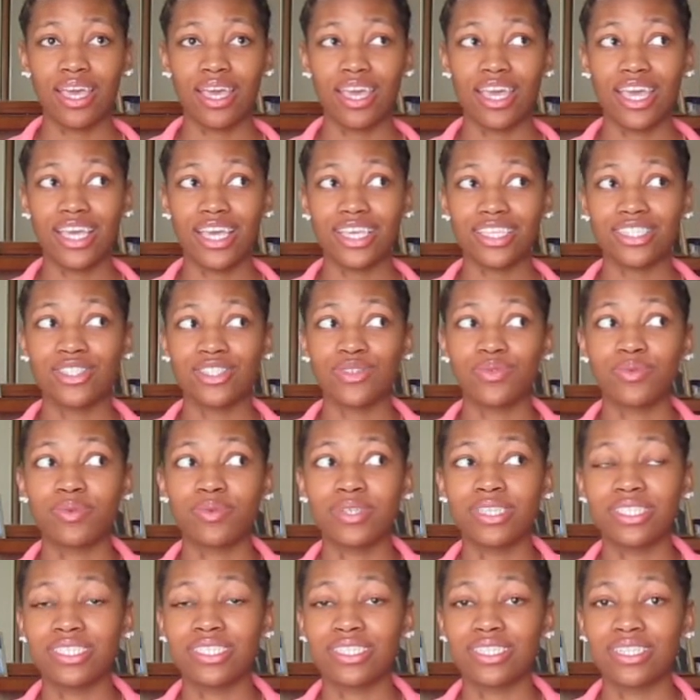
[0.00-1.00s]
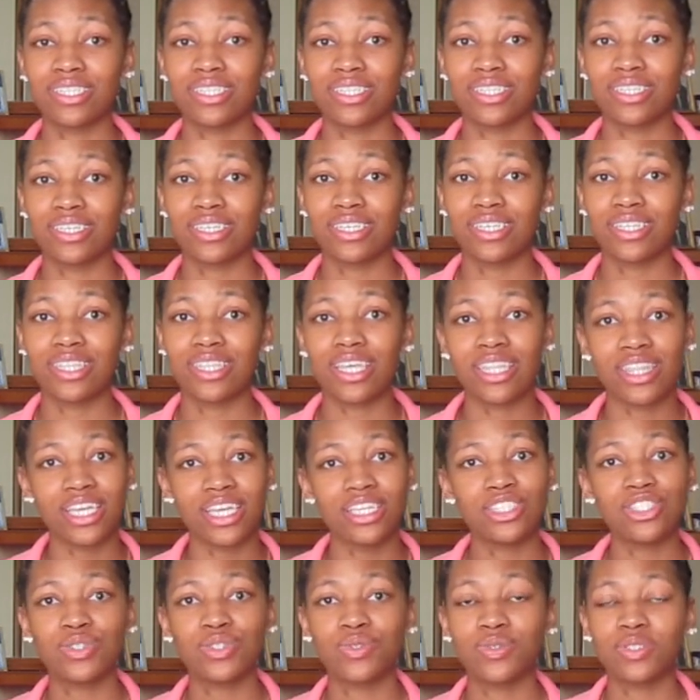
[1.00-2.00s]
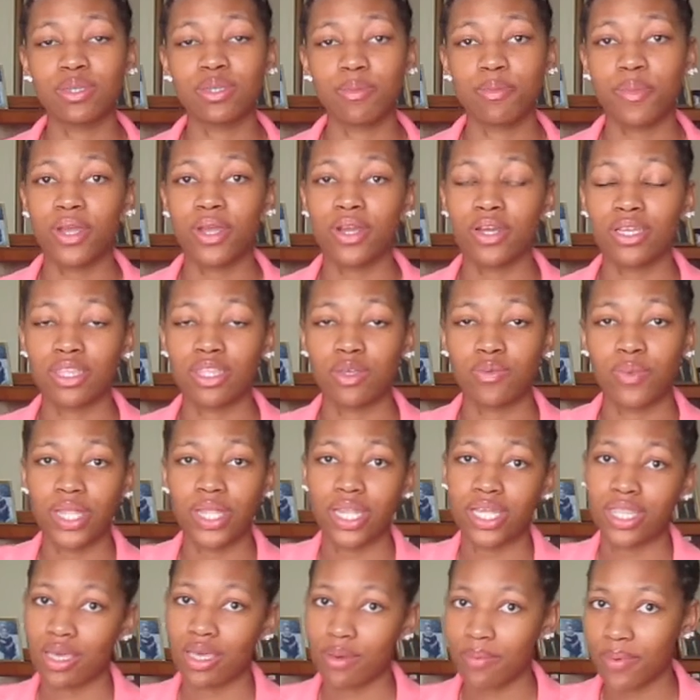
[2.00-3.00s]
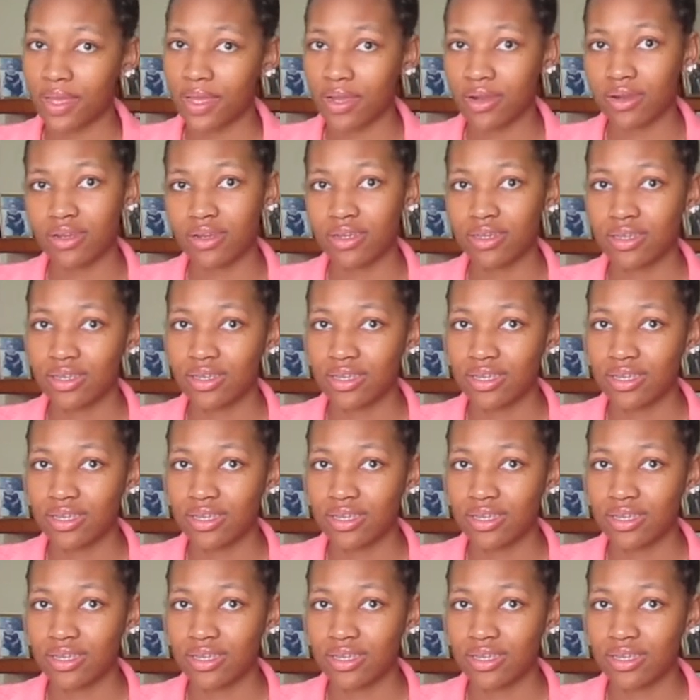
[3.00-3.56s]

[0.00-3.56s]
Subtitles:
is the reason that they choose to parent the way that they parent.